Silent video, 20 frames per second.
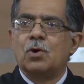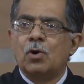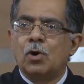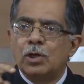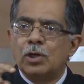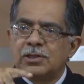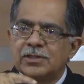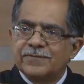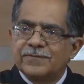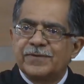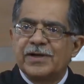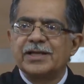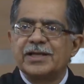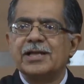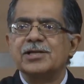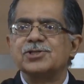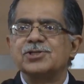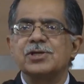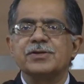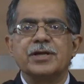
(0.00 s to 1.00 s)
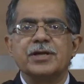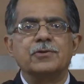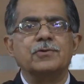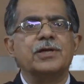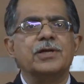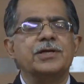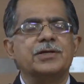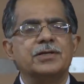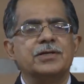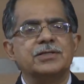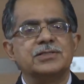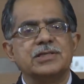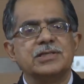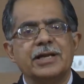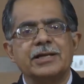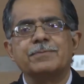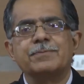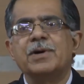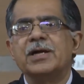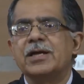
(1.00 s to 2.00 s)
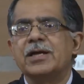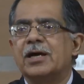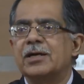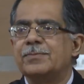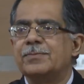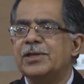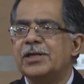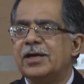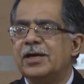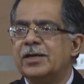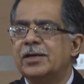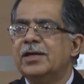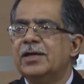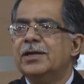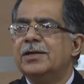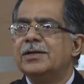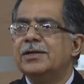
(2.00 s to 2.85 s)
all the financial regulators led by RBI